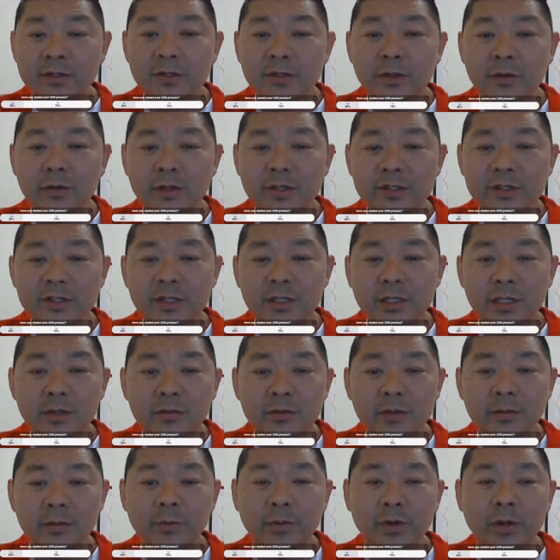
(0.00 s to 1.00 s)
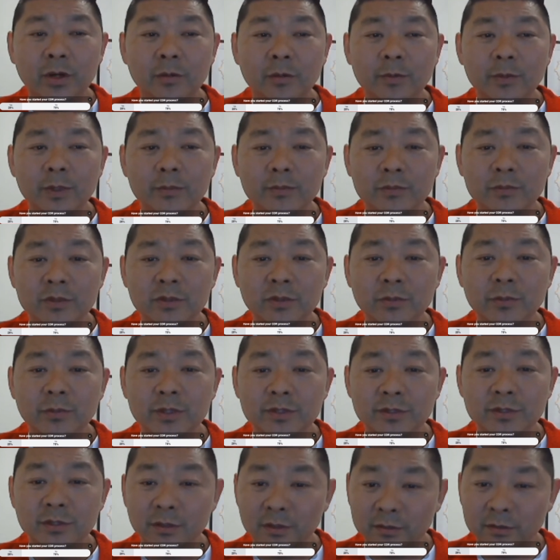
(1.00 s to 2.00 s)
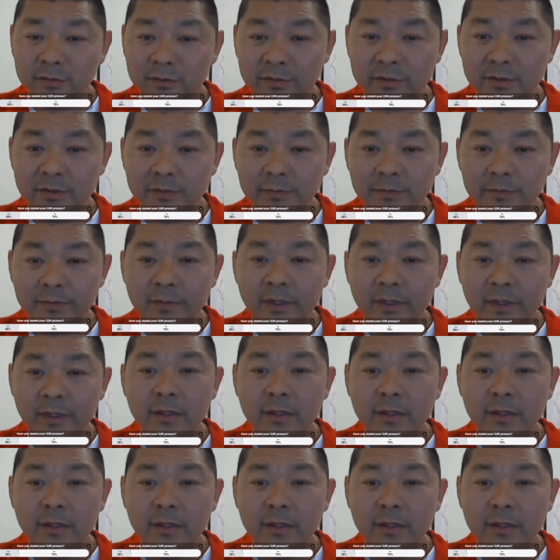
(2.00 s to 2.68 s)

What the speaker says: There is no engineering problem to be solved.